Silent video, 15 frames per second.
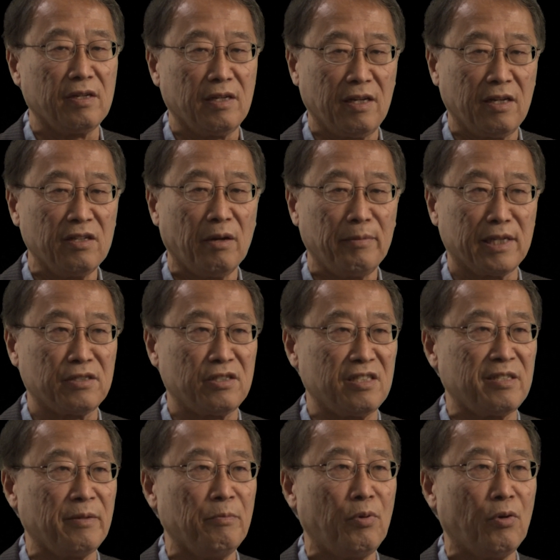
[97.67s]
economics
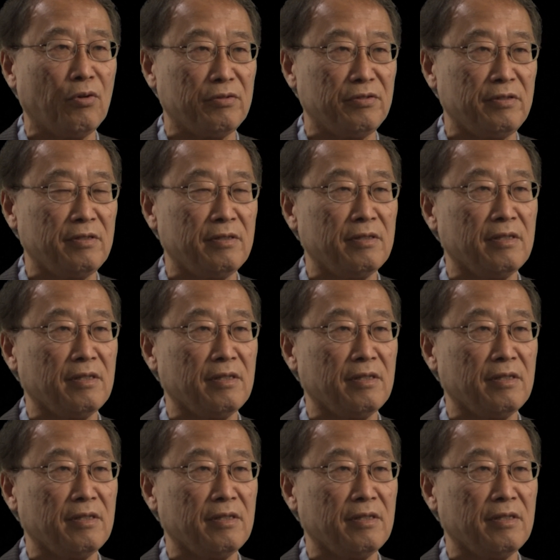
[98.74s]
is important,